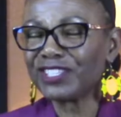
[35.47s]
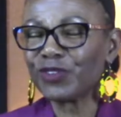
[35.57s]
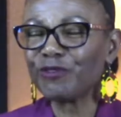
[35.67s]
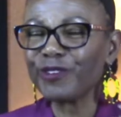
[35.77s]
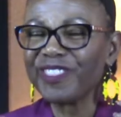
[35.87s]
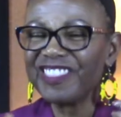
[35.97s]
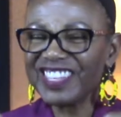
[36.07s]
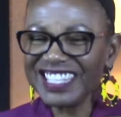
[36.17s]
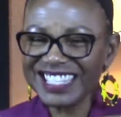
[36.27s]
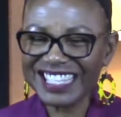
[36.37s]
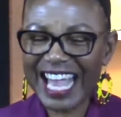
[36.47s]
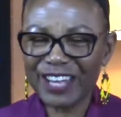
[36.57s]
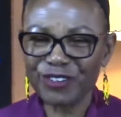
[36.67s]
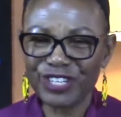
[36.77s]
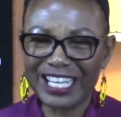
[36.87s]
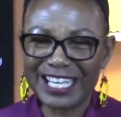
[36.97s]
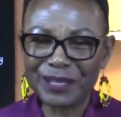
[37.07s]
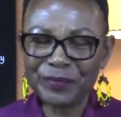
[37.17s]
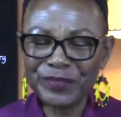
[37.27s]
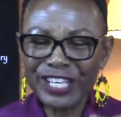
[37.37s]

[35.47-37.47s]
So for this Saturday,